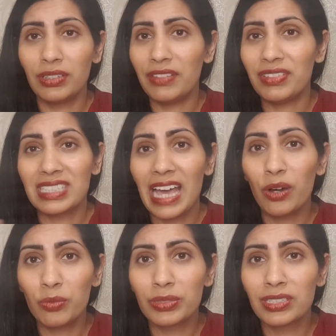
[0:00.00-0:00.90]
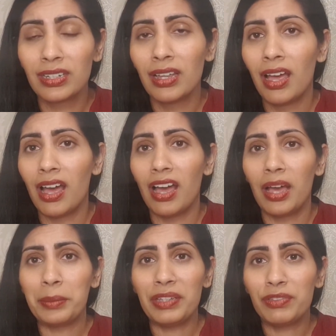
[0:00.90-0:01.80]
it's helped,
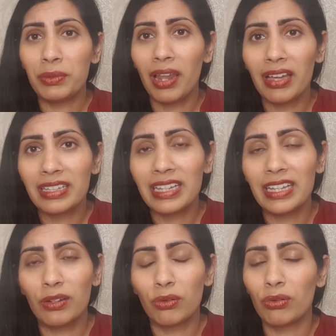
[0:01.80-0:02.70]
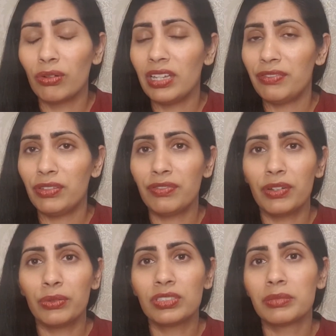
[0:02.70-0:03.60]
if you like it, or if you
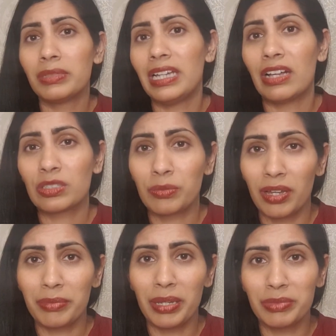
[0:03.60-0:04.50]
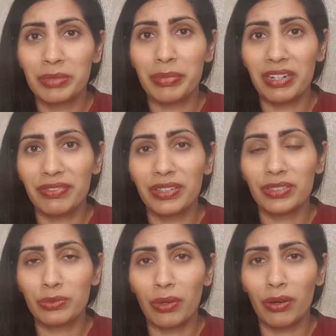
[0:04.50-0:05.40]
feel somebody else might be able to benefit
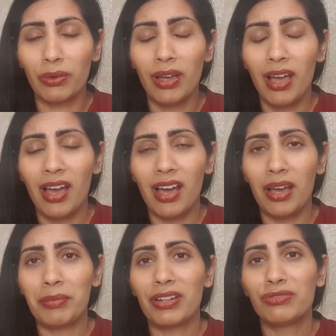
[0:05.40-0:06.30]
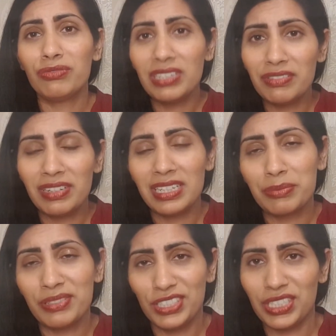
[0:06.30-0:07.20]
as well. I'd really, really
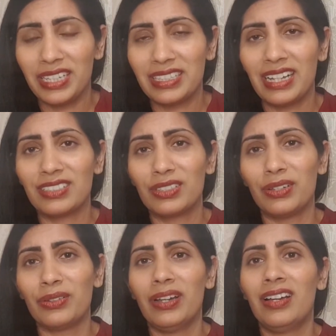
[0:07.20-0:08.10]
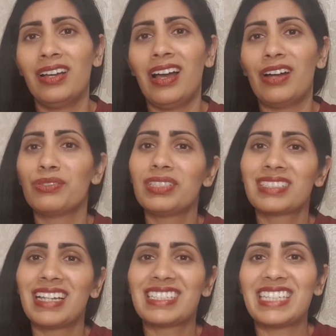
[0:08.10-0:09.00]
appreciate that. So I would just
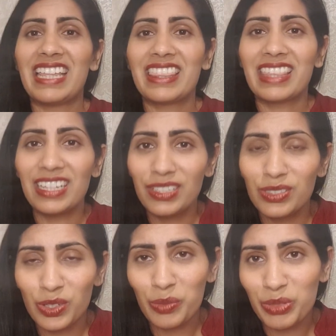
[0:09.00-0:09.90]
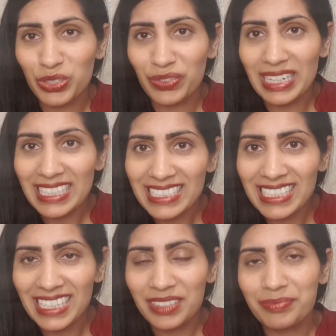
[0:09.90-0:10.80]
like to say thank you so much for
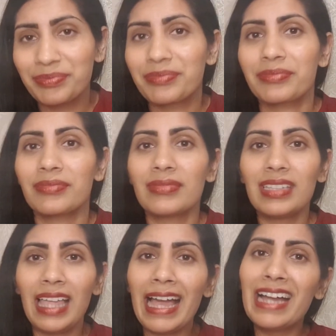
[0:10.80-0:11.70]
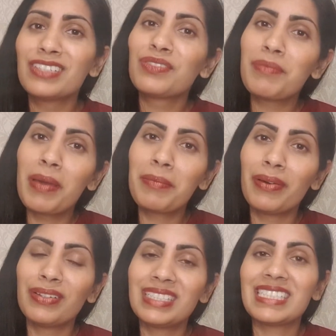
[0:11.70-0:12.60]
listening, and
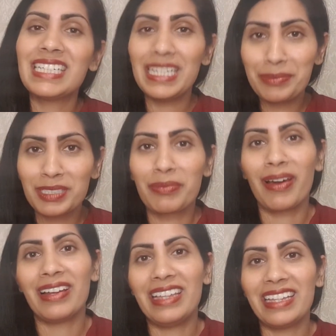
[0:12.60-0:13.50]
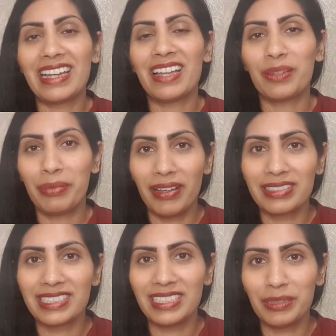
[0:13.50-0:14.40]
remember to keep smiling at the
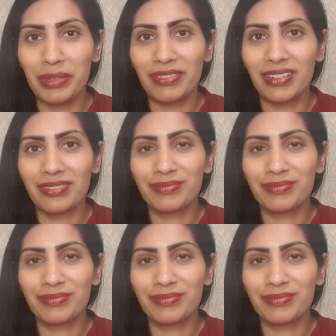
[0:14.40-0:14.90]
person in the mirror.